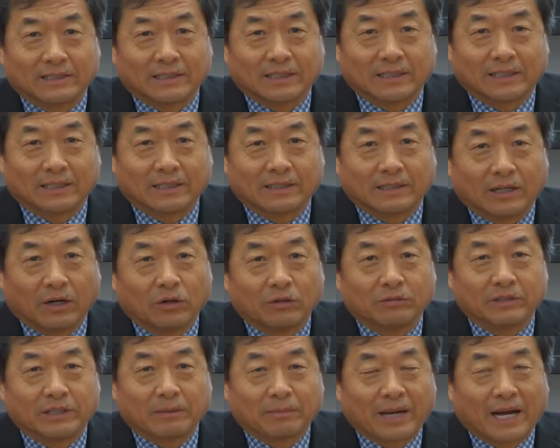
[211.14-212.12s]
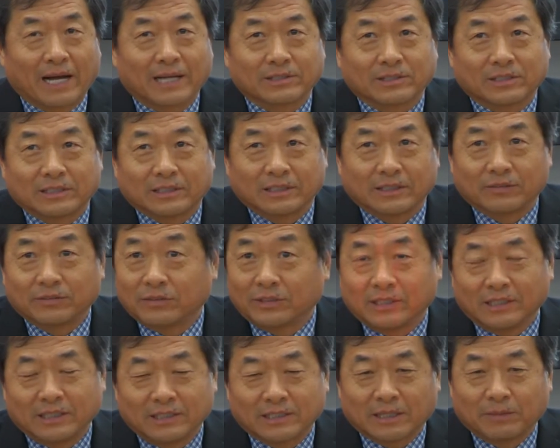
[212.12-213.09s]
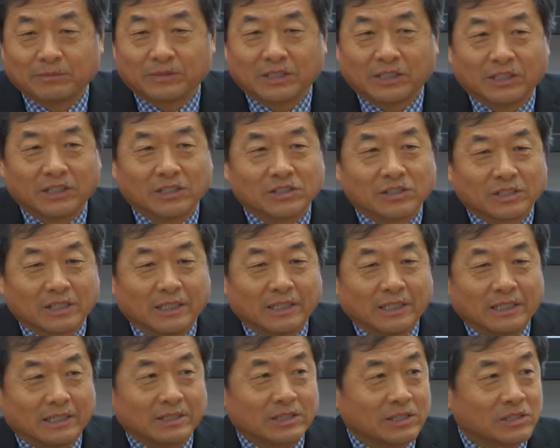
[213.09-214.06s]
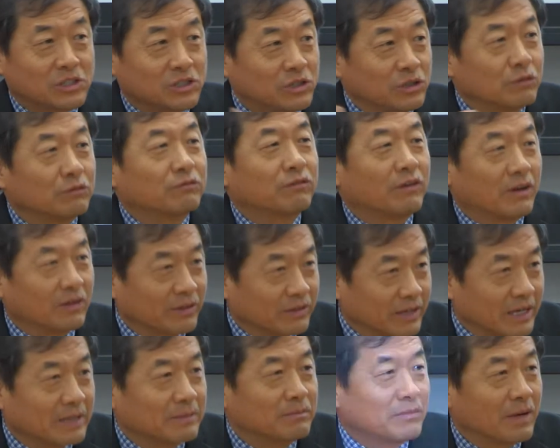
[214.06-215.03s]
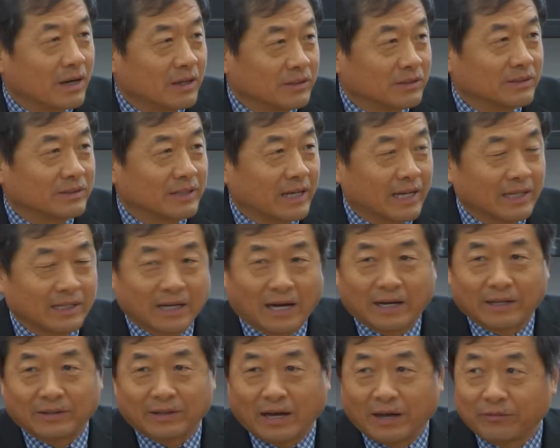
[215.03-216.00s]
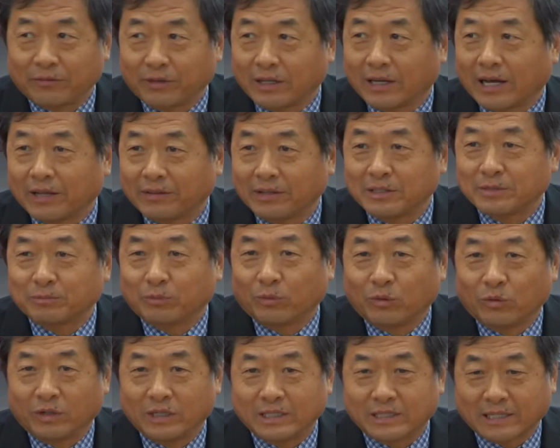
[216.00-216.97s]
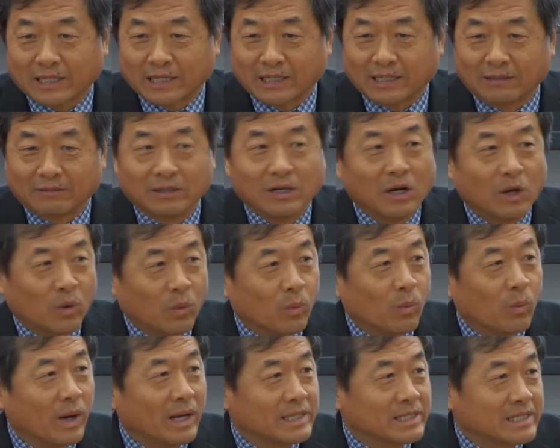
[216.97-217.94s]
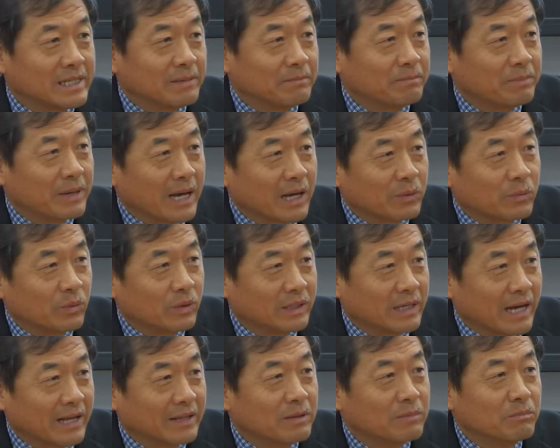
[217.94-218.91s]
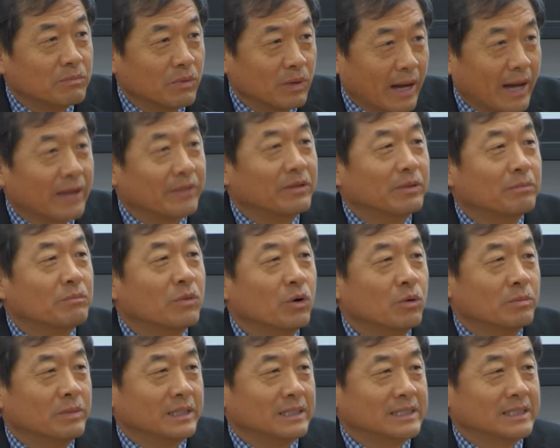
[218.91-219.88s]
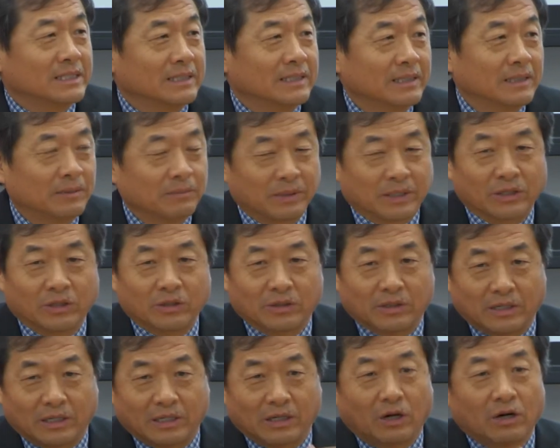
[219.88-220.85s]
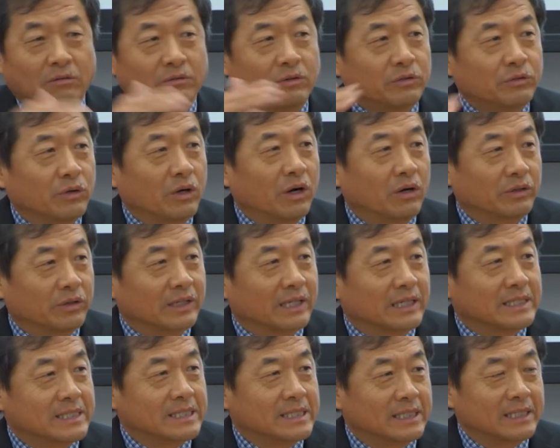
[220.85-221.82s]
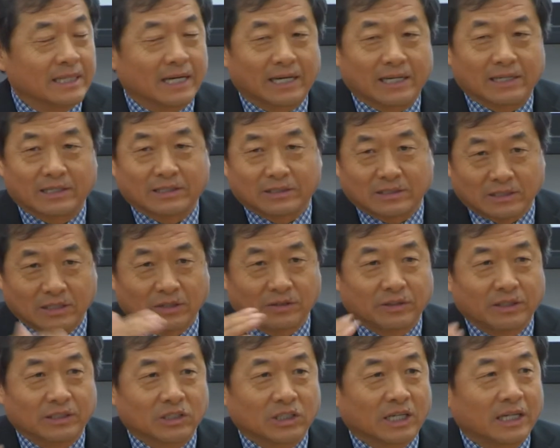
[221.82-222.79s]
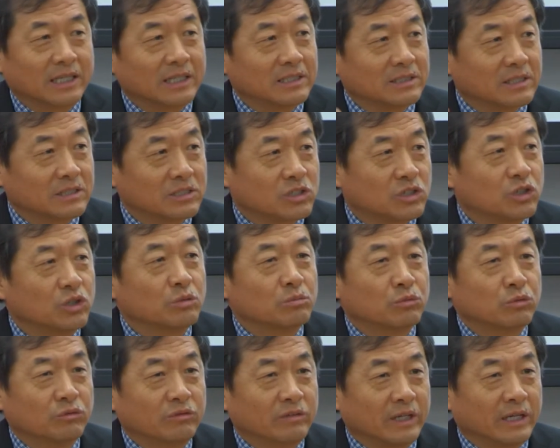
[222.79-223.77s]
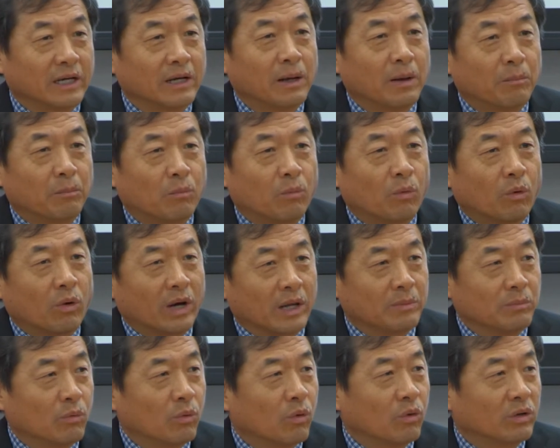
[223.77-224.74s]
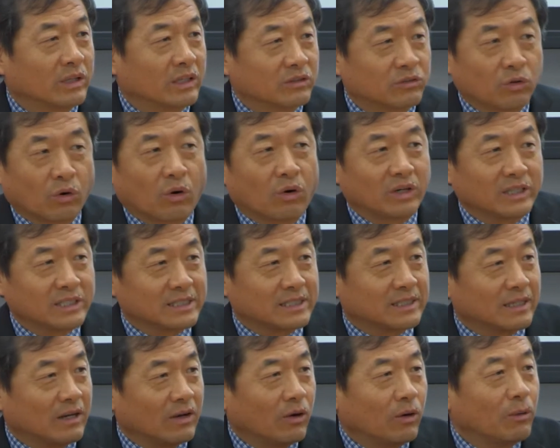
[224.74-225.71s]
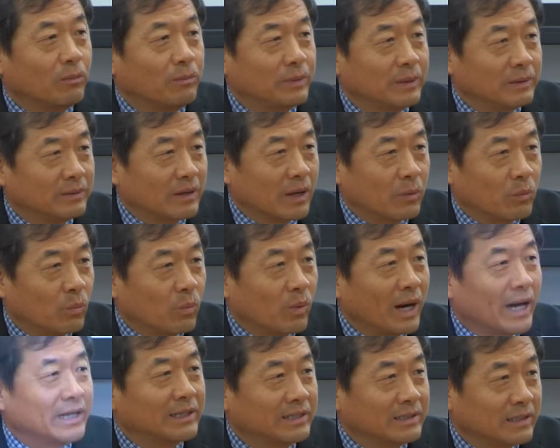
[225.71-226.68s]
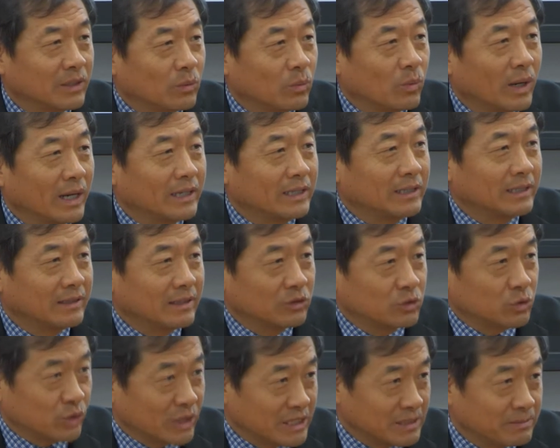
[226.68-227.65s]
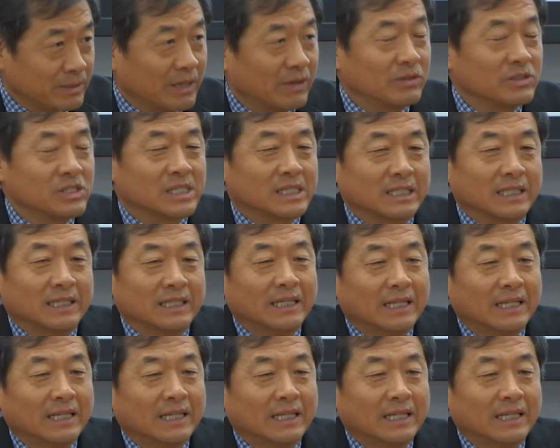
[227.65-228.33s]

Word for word: uh, over the past uh, 30 some years is still follow that model. And I, I think at this point it's kind of one step backward at the, at the moment. But you, overall, you can see that it's, so uh, the Chinese are still moving more and more. The door is uh, open and wider and wider, and the transparency